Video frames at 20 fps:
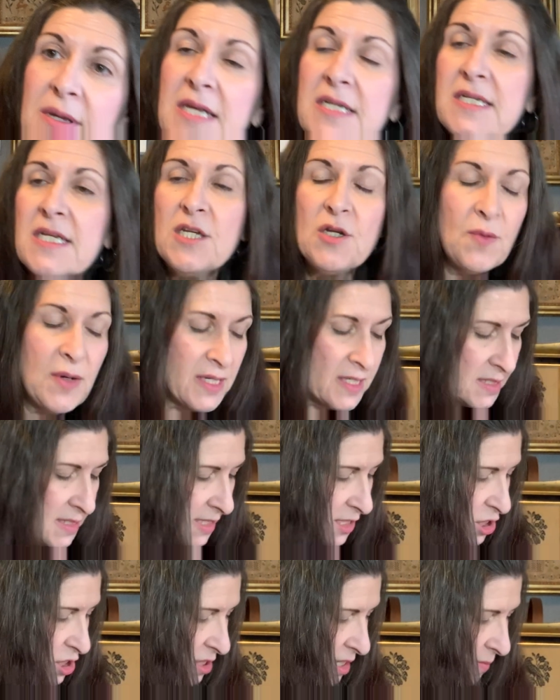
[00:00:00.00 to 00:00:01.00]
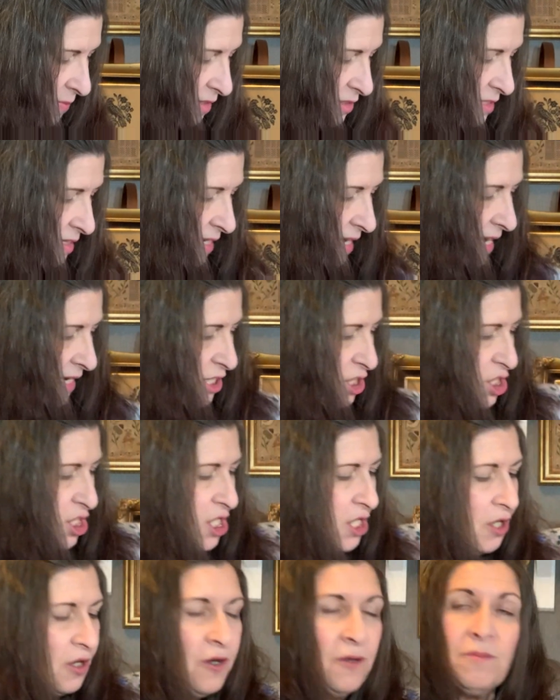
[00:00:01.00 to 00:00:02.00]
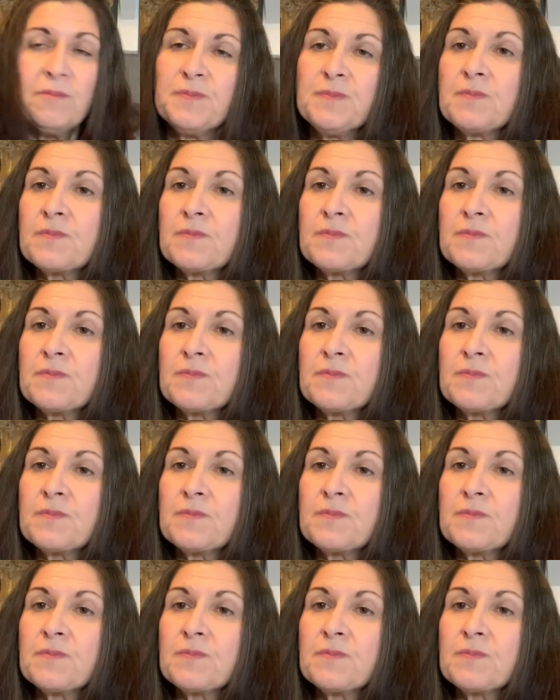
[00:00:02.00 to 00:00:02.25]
continuing to stitch them into the next year,